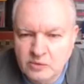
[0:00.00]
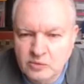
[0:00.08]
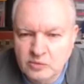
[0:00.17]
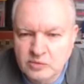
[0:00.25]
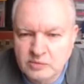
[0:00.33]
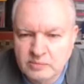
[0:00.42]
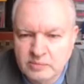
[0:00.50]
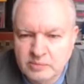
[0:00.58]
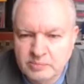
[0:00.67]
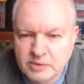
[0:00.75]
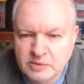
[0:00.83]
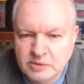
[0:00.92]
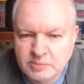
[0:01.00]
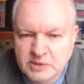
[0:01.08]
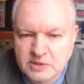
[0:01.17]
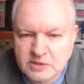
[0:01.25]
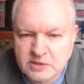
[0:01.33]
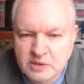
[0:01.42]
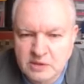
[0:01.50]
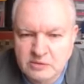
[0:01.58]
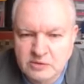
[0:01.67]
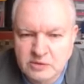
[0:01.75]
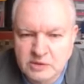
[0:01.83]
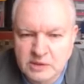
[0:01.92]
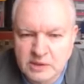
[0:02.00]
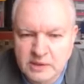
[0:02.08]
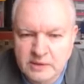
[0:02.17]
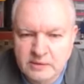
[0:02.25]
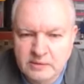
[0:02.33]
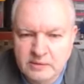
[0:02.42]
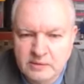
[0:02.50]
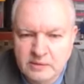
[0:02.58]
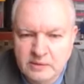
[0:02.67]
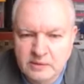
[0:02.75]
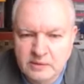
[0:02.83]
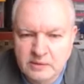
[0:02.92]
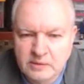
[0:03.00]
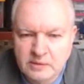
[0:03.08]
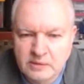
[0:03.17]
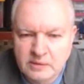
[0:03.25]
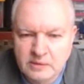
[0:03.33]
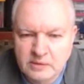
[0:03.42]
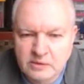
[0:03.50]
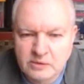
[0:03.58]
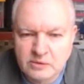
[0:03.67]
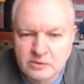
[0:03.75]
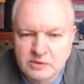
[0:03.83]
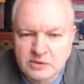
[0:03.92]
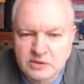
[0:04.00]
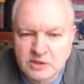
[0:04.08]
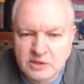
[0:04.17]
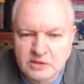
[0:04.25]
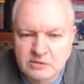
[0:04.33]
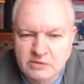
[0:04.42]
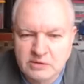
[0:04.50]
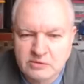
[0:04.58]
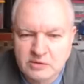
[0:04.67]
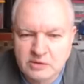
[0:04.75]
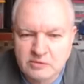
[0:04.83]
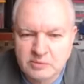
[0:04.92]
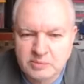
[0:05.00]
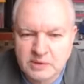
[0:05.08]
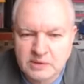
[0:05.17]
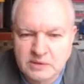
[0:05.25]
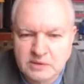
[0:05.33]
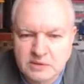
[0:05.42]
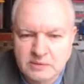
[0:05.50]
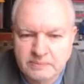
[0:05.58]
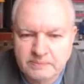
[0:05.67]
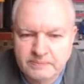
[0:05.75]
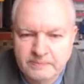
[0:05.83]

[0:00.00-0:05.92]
Oh, computer's a bit slow doing that. Oh, it's darting around all over the place.